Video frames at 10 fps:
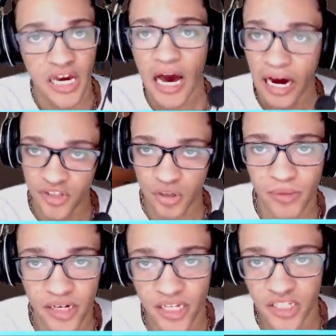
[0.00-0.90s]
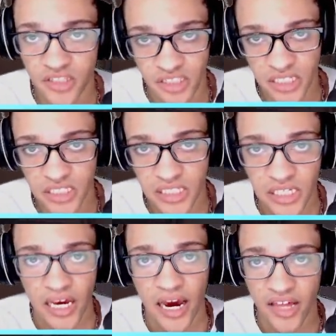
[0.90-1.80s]
I throw my nade CT,
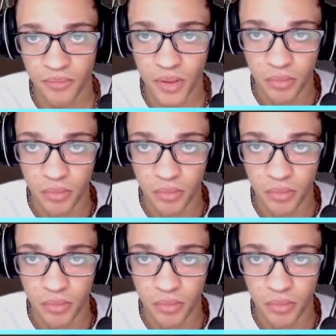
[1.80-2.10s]
and then boom,